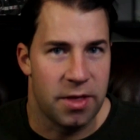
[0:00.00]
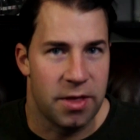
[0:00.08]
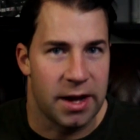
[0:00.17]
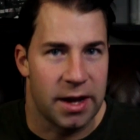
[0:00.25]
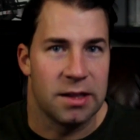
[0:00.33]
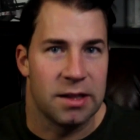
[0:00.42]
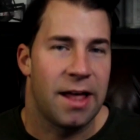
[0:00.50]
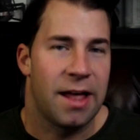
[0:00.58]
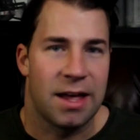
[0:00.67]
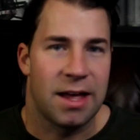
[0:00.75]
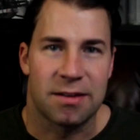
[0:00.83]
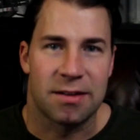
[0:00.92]
gl-
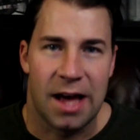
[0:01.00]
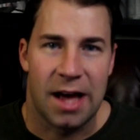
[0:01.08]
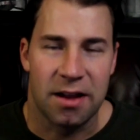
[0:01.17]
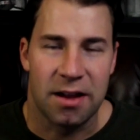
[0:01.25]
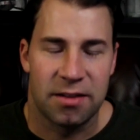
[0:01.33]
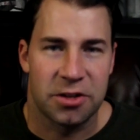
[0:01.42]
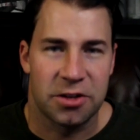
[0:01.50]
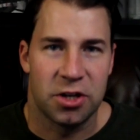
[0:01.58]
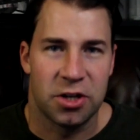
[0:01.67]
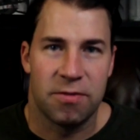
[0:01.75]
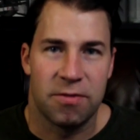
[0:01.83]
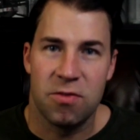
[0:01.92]
last gliding section.
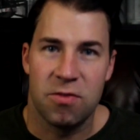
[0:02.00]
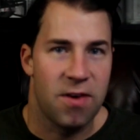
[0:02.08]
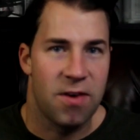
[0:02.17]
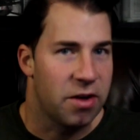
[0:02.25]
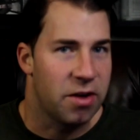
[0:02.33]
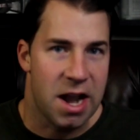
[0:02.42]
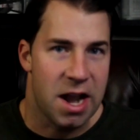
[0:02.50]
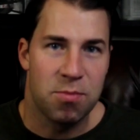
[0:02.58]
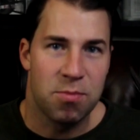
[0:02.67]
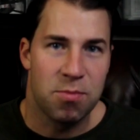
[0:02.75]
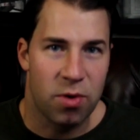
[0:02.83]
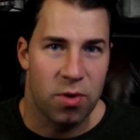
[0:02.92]
If you fell at any
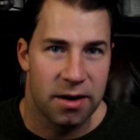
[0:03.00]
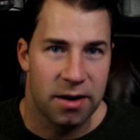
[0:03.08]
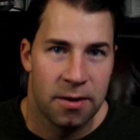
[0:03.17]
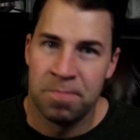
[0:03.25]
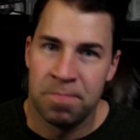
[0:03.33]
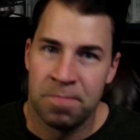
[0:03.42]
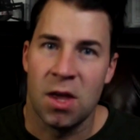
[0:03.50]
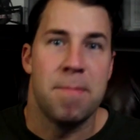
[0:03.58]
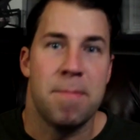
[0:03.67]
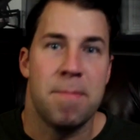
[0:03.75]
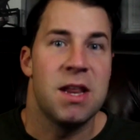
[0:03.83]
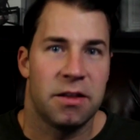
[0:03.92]
point,
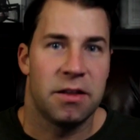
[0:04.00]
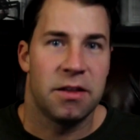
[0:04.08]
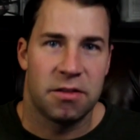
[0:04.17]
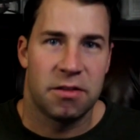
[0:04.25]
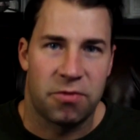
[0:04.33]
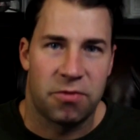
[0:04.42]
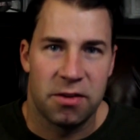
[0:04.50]
immediately to the front.